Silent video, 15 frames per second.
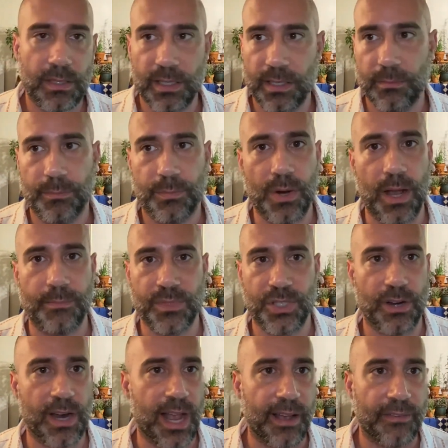problems
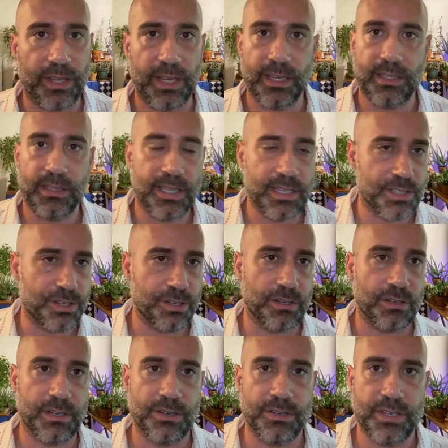you're having, things
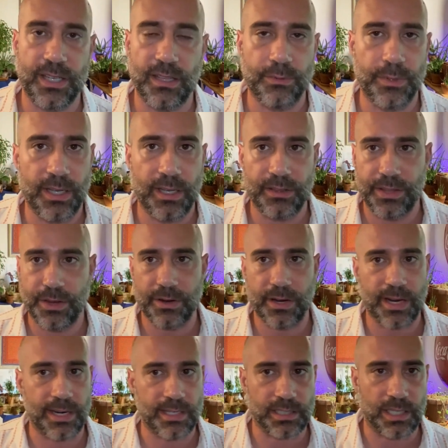you're dealing with. You can
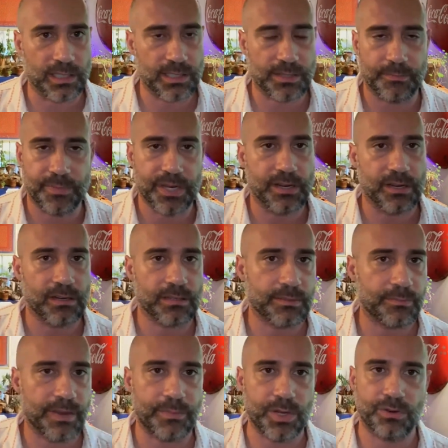kind of talk to some peers.
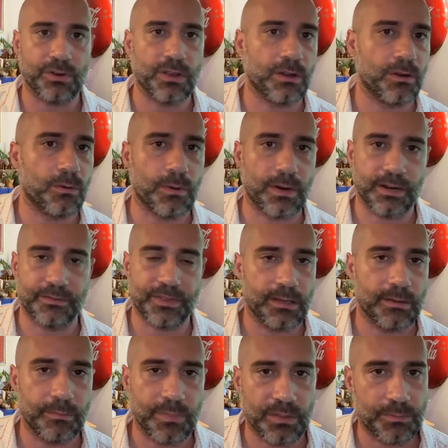Maybe one of
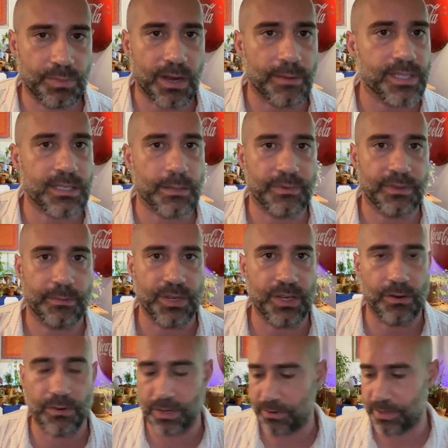them, but probably some of them you
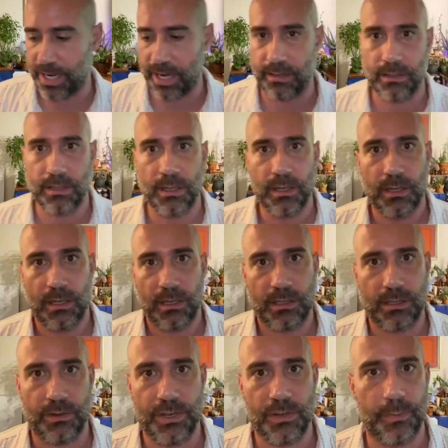don't know yet.
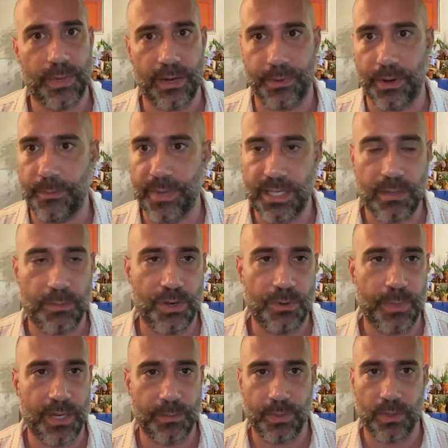So you'll be able to meet some new
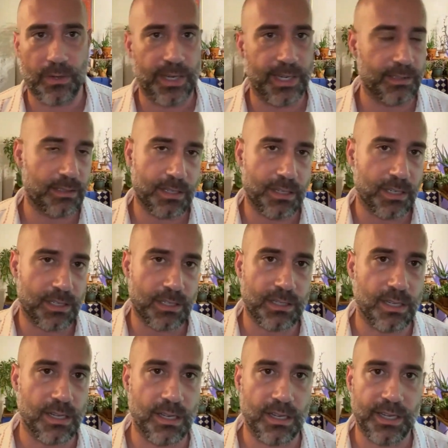people, and it's just
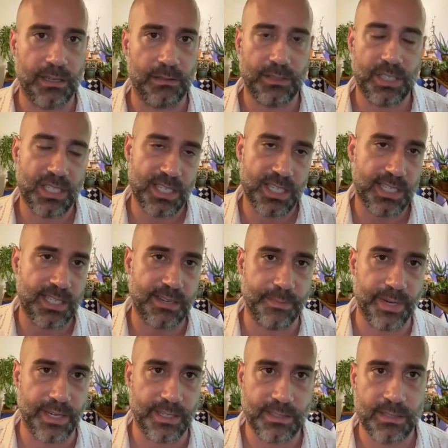just 60
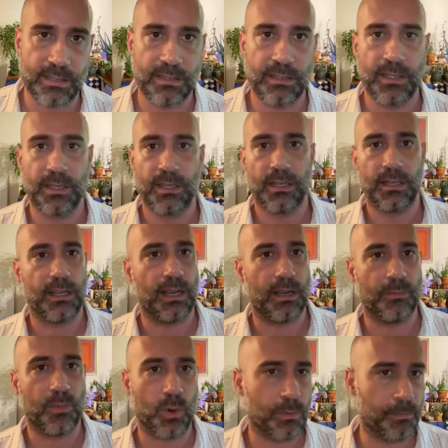minutes,
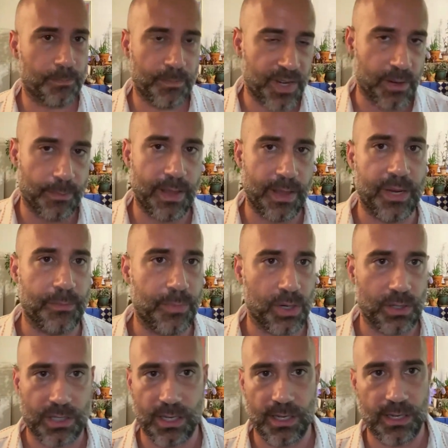or maybe in
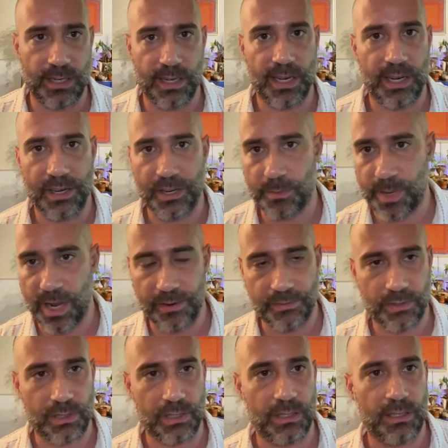person, and you pay
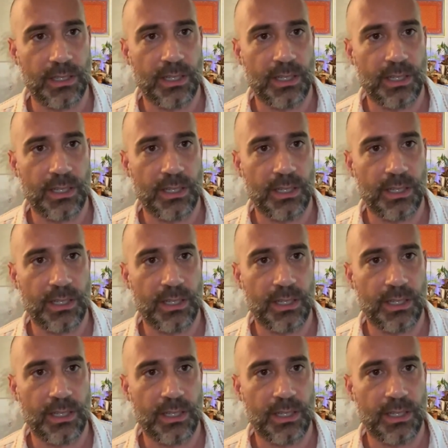for the